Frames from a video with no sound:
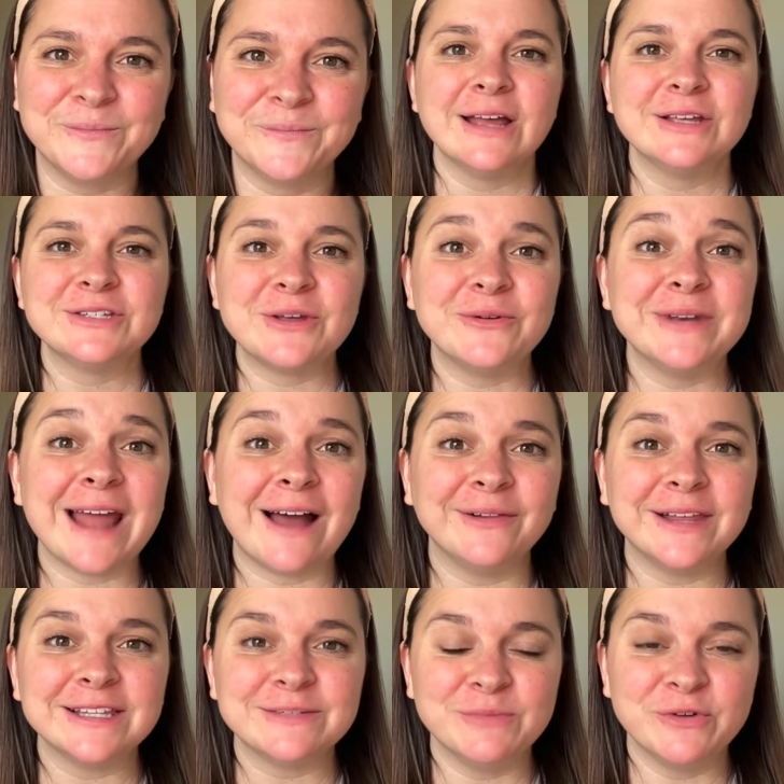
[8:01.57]
So now
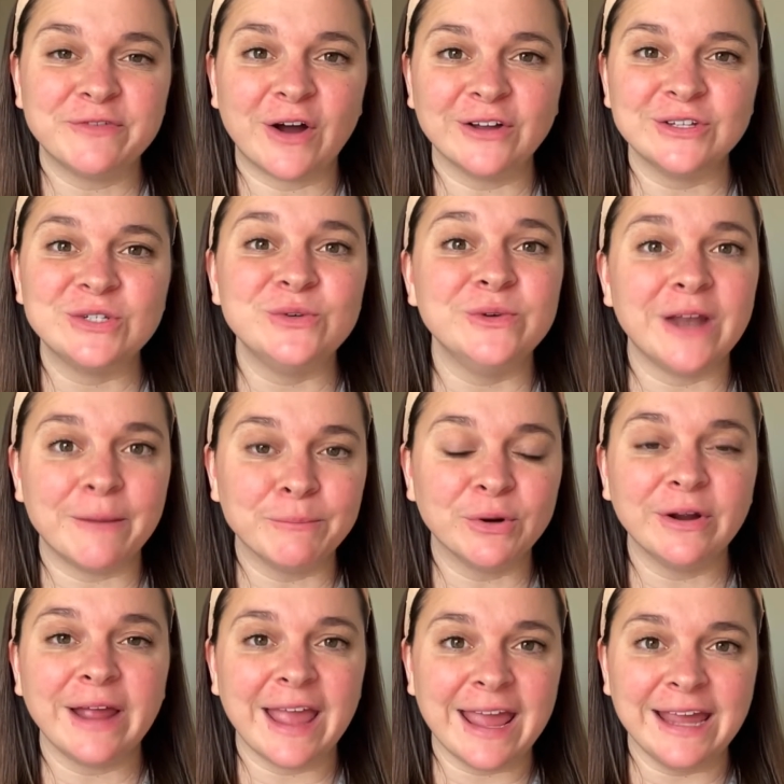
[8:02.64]
let's move on to number
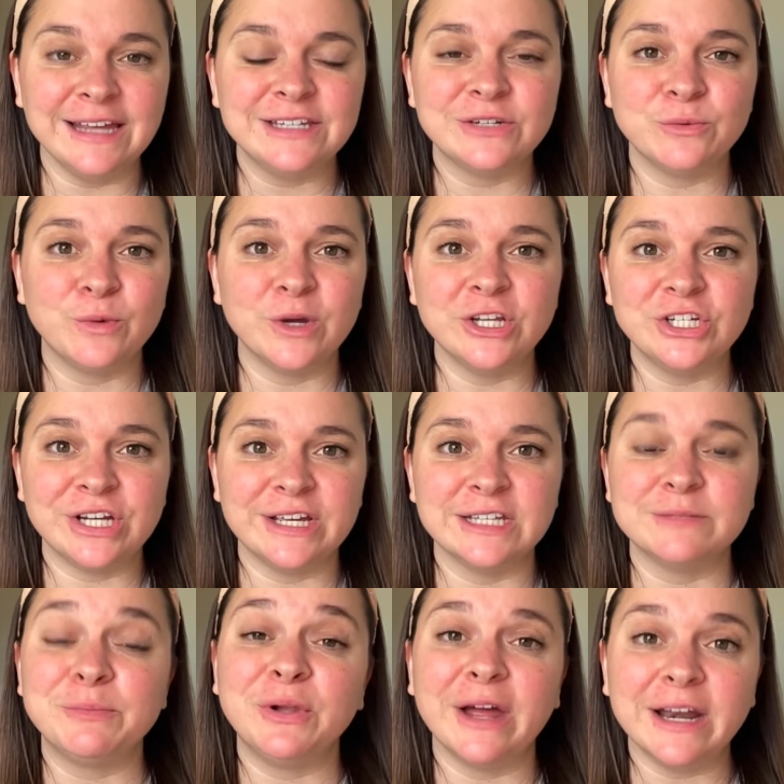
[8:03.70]
8, which is
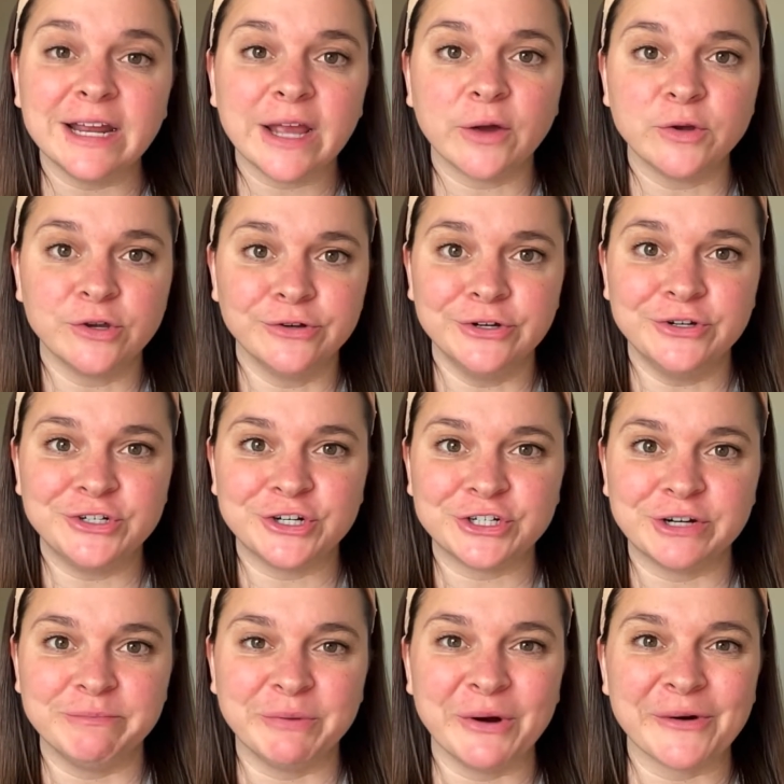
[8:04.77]
planning out your nutrition
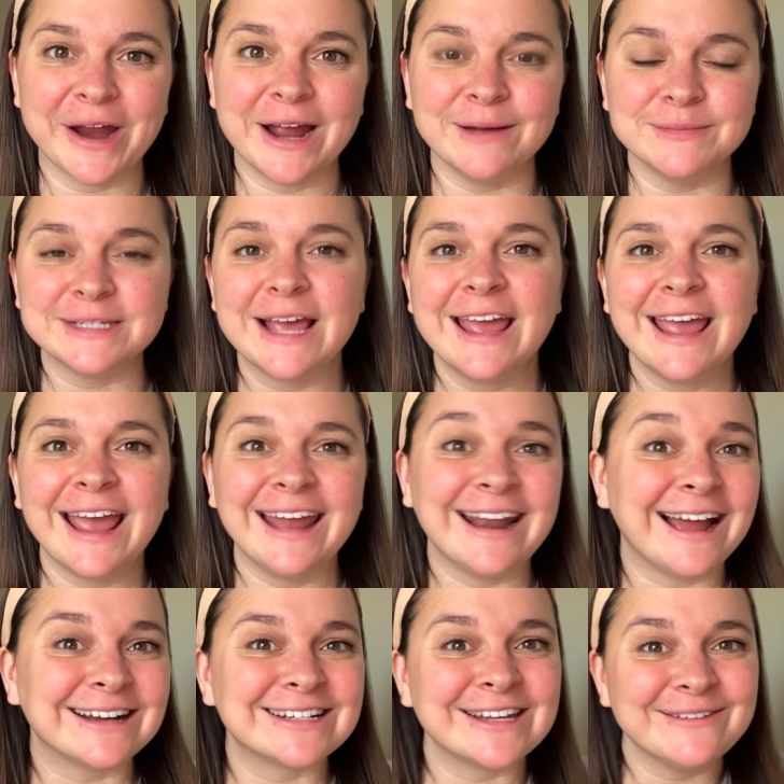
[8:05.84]
programs. And
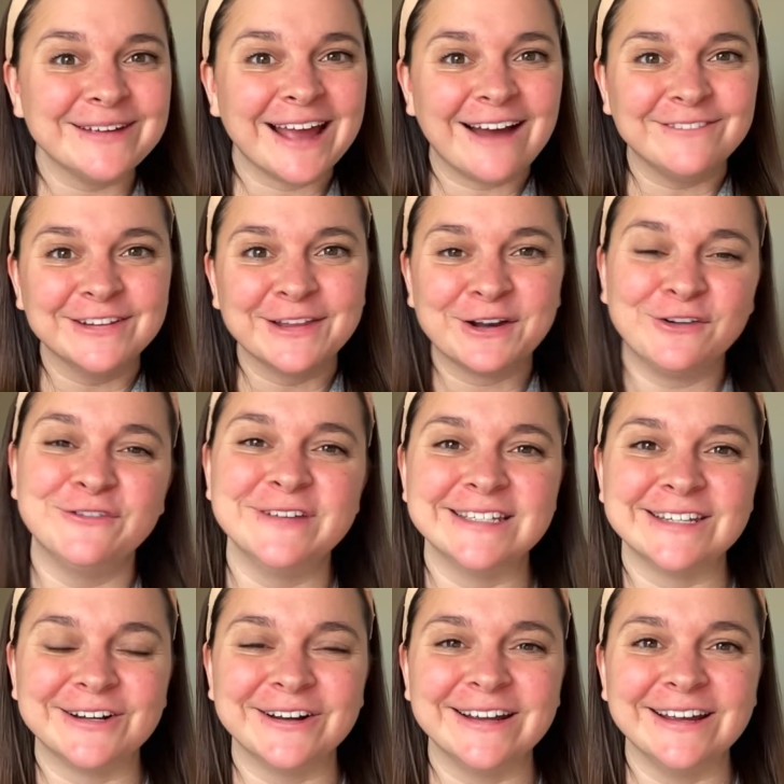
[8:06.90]
actually, we have a little visitor
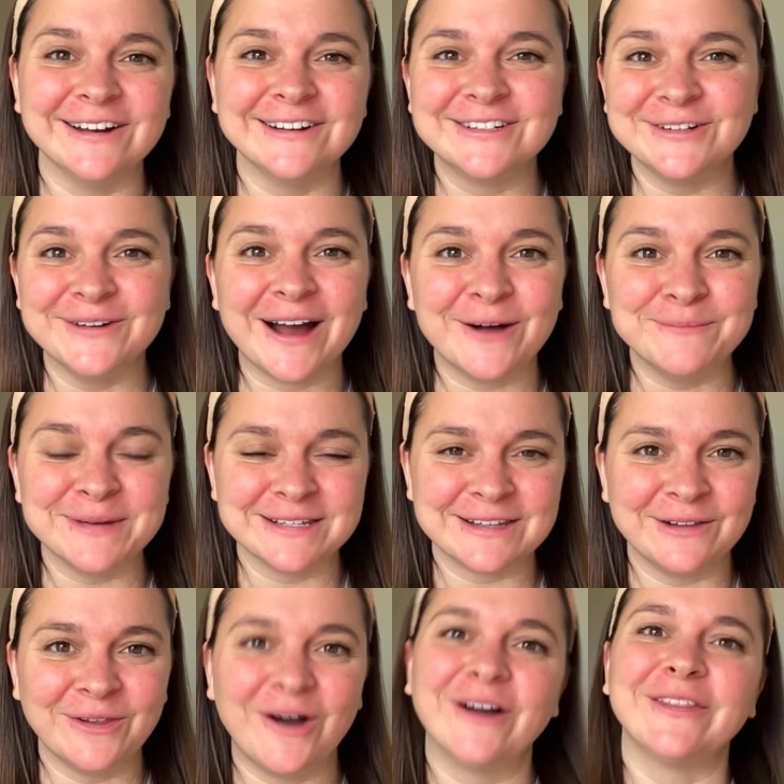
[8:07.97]
here to help us
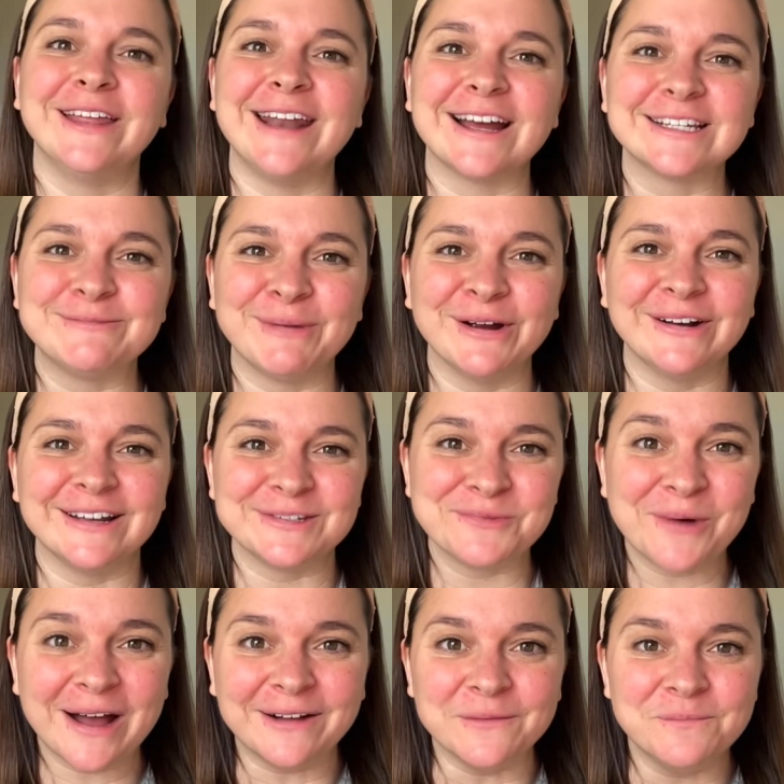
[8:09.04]
along the next part as
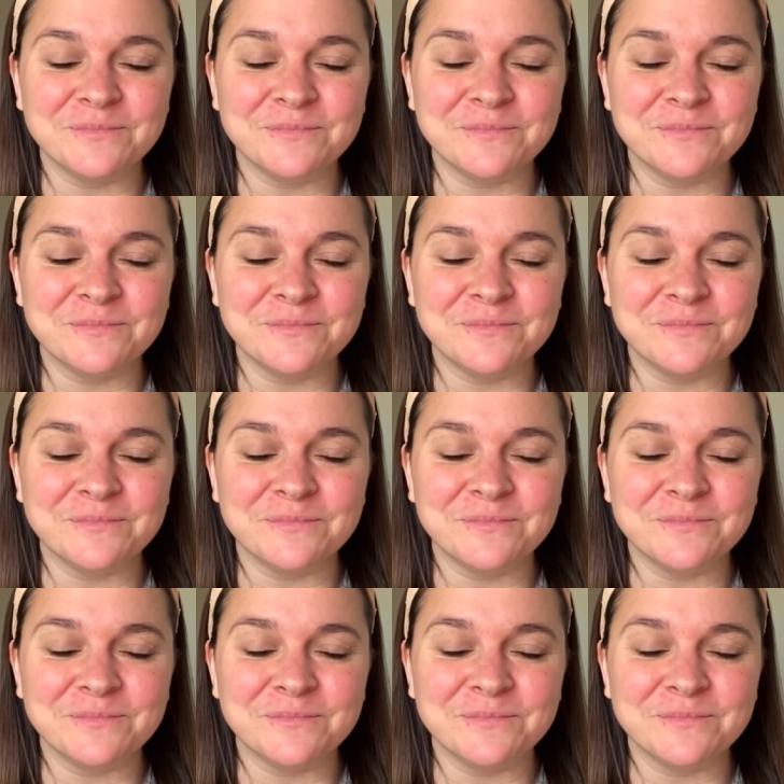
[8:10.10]
well.